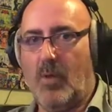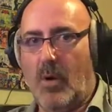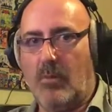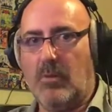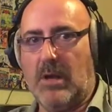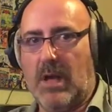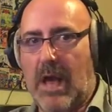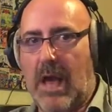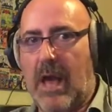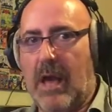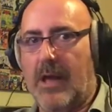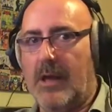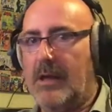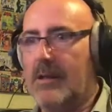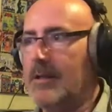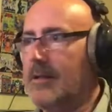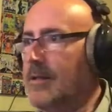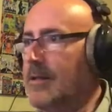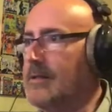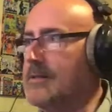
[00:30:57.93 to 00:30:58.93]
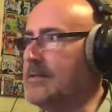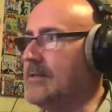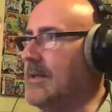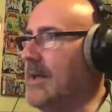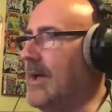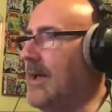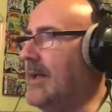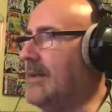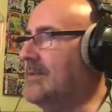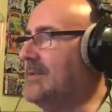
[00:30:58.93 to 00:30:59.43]
Well, yeah. Isn't
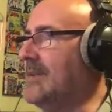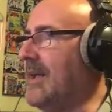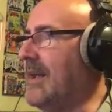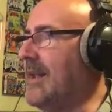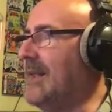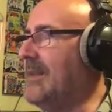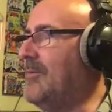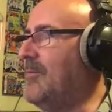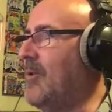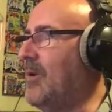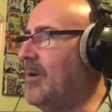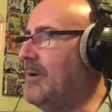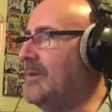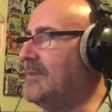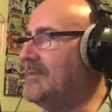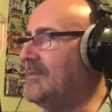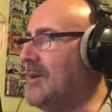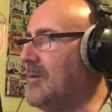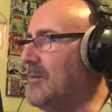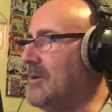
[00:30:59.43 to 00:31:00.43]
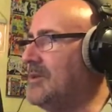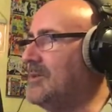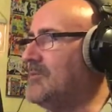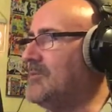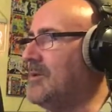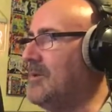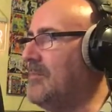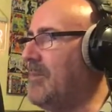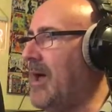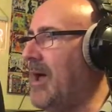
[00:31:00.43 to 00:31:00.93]
that what it's
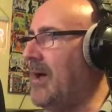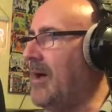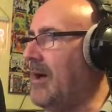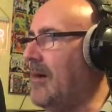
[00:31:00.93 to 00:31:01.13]
all about?